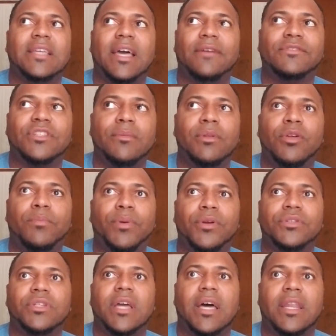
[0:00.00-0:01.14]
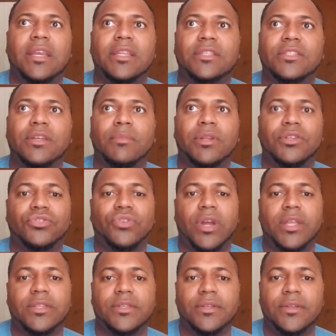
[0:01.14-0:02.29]
have similar personality and similar
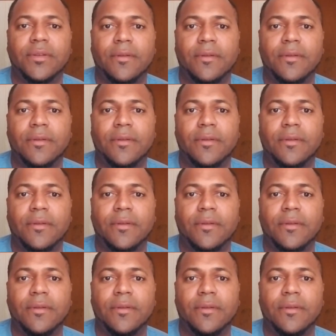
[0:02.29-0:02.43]
traits.